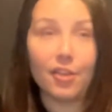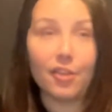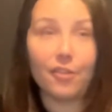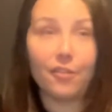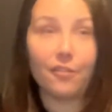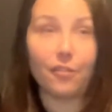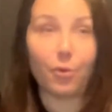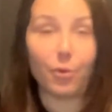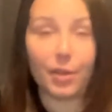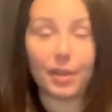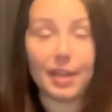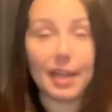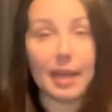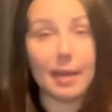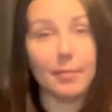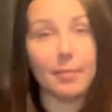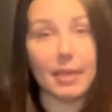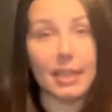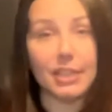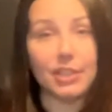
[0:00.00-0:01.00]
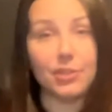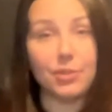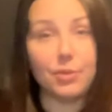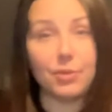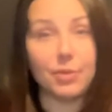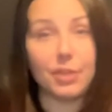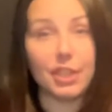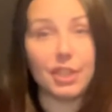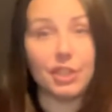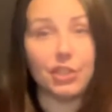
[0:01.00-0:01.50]
for them, and you
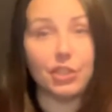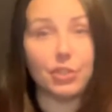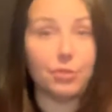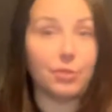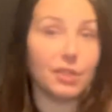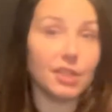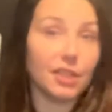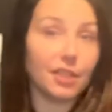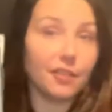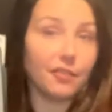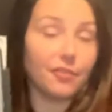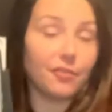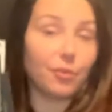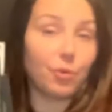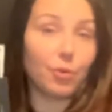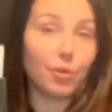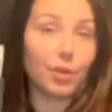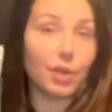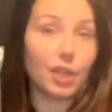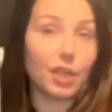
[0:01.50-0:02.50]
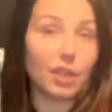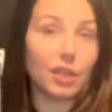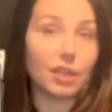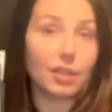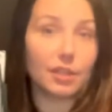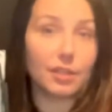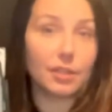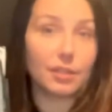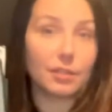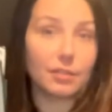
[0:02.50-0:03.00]
can use it for
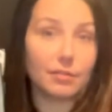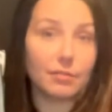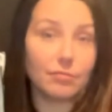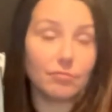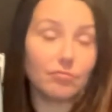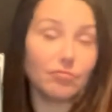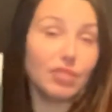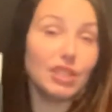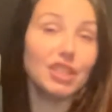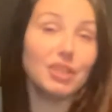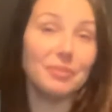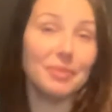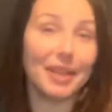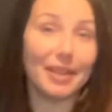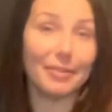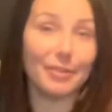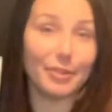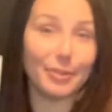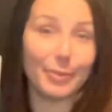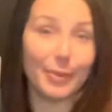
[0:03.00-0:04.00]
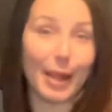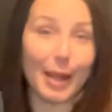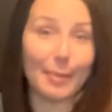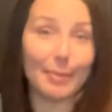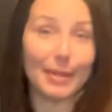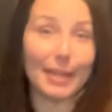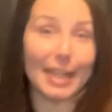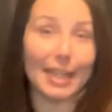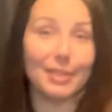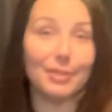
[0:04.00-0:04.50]
really whatever you want,
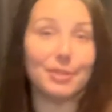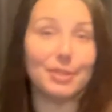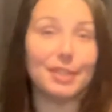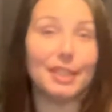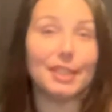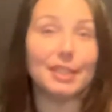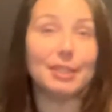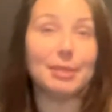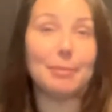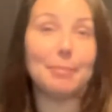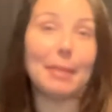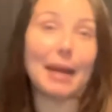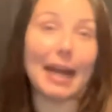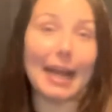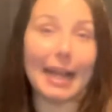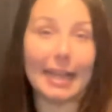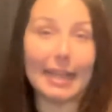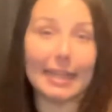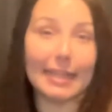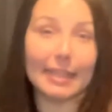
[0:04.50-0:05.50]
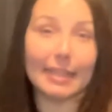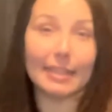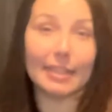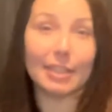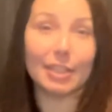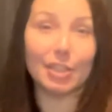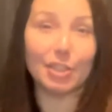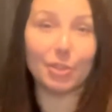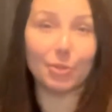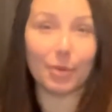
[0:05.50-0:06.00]
but I used it to buy
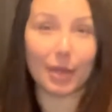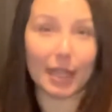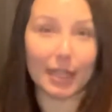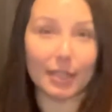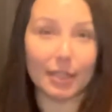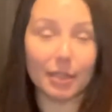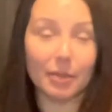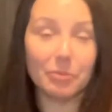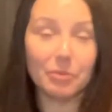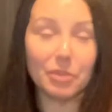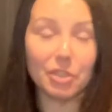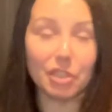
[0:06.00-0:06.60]
new items.